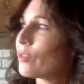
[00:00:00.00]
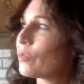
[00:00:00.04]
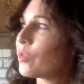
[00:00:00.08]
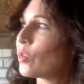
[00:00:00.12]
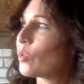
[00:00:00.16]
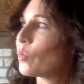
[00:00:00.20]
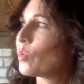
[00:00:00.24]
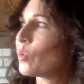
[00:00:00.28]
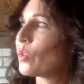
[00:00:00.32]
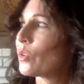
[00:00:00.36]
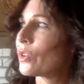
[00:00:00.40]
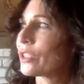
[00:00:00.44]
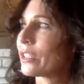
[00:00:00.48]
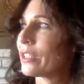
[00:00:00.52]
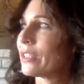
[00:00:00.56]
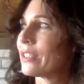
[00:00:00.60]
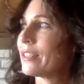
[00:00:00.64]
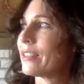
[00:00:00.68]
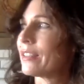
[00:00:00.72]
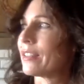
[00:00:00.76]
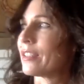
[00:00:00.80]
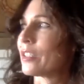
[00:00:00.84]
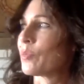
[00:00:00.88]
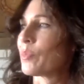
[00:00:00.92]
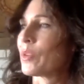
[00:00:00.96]
for water,
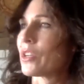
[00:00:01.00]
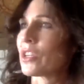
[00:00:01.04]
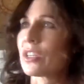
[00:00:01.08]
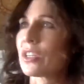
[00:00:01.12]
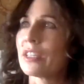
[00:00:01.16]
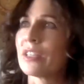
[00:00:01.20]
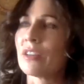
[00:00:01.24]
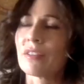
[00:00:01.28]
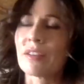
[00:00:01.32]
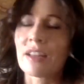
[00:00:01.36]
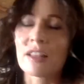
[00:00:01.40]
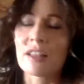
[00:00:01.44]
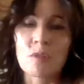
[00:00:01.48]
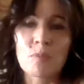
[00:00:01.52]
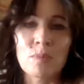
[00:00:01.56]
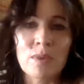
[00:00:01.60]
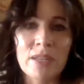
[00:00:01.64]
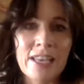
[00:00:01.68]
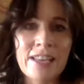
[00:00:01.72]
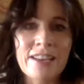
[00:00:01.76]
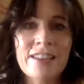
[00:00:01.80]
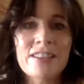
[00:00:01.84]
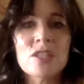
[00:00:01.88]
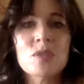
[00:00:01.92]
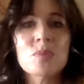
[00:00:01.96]
especially on other
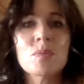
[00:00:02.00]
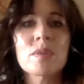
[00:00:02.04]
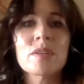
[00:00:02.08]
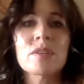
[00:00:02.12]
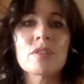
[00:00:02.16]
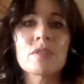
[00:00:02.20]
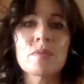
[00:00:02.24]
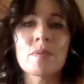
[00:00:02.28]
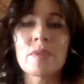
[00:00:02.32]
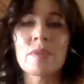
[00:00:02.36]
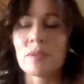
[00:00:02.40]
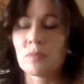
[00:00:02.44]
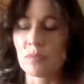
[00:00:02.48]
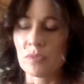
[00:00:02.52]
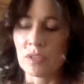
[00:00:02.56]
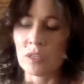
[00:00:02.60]
planets, we're, we,